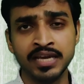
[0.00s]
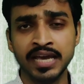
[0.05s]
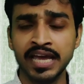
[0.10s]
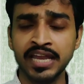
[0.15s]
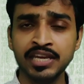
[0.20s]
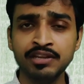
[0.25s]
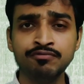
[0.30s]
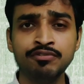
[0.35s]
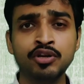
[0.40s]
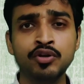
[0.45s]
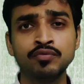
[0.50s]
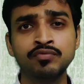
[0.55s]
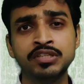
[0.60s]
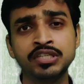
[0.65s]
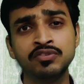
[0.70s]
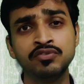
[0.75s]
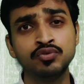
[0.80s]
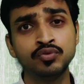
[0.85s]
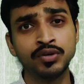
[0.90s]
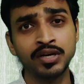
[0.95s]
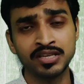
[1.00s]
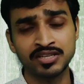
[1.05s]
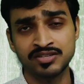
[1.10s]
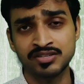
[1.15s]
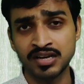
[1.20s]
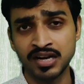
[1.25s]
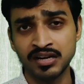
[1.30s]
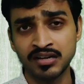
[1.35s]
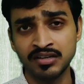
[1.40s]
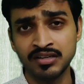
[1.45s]
Any one of these you can
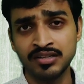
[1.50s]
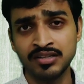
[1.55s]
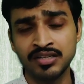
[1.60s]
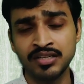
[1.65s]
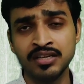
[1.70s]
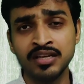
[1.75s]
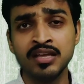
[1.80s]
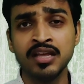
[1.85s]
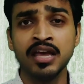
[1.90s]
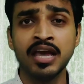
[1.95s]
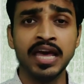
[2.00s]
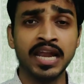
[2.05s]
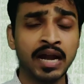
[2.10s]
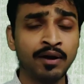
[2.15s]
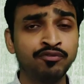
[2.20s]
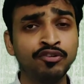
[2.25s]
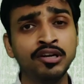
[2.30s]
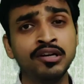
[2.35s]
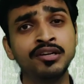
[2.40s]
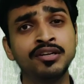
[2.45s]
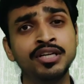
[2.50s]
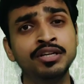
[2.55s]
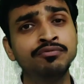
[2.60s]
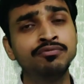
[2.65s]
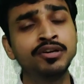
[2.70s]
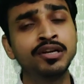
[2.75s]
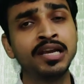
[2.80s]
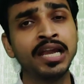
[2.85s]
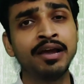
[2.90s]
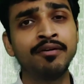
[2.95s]
start learning. And after
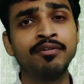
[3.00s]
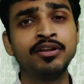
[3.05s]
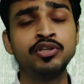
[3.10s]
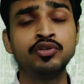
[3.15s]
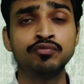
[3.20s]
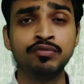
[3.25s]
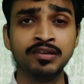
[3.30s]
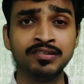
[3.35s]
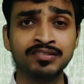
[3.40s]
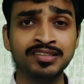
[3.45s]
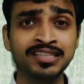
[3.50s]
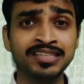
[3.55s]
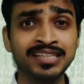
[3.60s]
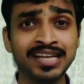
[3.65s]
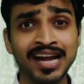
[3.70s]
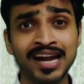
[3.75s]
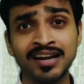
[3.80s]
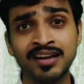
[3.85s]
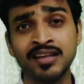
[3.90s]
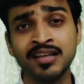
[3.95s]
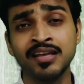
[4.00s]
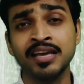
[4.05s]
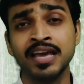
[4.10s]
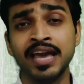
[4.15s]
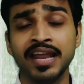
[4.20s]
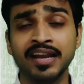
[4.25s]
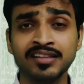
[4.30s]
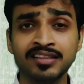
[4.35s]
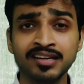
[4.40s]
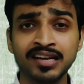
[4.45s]
learning one language, you will see that
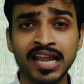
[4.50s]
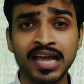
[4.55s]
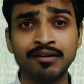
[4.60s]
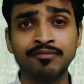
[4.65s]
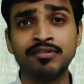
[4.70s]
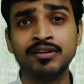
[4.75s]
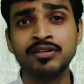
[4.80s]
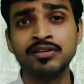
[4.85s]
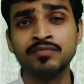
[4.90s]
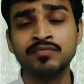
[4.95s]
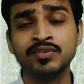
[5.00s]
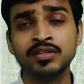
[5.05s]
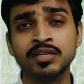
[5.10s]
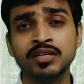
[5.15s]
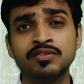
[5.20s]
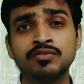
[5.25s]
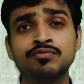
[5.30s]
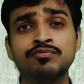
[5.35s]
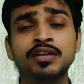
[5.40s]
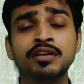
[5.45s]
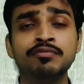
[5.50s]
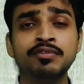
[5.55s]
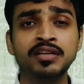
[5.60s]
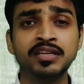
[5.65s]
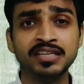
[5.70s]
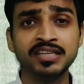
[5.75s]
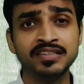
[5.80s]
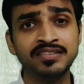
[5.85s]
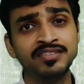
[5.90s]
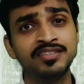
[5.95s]
another language is very,
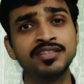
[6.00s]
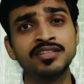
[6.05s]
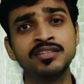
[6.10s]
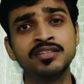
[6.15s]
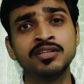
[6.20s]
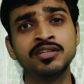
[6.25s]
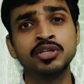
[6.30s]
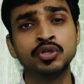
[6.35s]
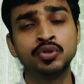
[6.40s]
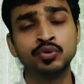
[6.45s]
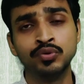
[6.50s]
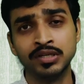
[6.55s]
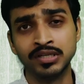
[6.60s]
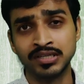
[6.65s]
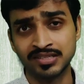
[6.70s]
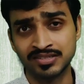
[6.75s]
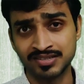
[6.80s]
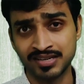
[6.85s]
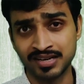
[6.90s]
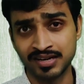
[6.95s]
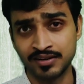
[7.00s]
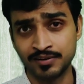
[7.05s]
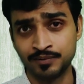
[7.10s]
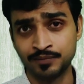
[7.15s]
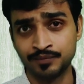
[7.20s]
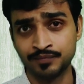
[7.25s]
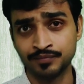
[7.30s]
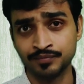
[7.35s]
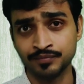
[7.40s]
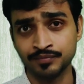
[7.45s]
very easier to understand.
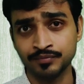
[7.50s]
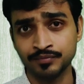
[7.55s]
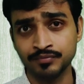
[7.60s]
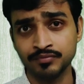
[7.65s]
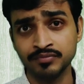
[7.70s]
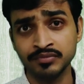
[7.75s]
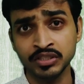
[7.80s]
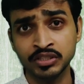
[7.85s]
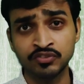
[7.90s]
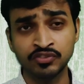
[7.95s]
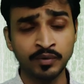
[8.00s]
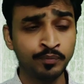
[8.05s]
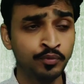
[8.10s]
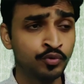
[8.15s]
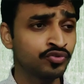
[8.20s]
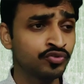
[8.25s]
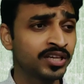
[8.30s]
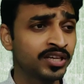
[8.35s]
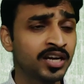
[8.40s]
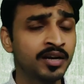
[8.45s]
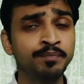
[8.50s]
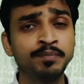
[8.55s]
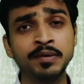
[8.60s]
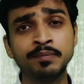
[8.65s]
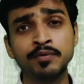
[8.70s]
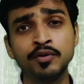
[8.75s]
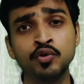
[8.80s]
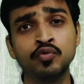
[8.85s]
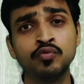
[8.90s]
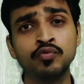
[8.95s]
Suppose there are
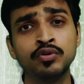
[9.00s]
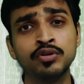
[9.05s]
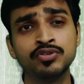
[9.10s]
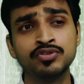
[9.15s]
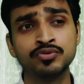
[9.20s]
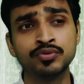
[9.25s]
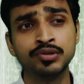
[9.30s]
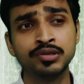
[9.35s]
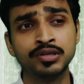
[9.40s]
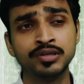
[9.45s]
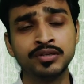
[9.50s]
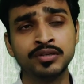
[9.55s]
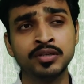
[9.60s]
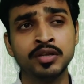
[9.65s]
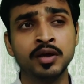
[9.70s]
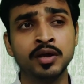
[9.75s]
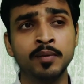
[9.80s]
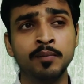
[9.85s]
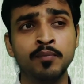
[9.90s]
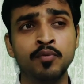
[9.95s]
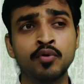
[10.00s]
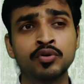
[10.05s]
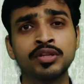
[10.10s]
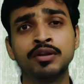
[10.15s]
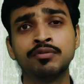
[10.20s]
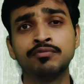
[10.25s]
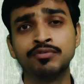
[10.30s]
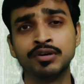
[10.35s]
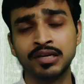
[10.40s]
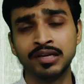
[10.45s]
people who wants to learn more
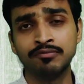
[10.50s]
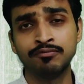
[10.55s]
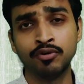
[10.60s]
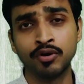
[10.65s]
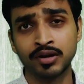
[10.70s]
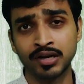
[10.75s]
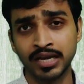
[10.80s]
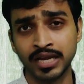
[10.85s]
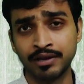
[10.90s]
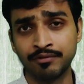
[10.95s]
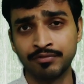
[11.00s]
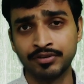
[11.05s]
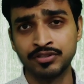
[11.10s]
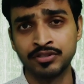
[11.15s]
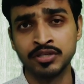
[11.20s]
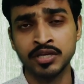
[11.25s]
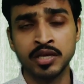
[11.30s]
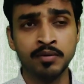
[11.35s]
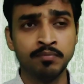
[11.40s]
than one foreign language.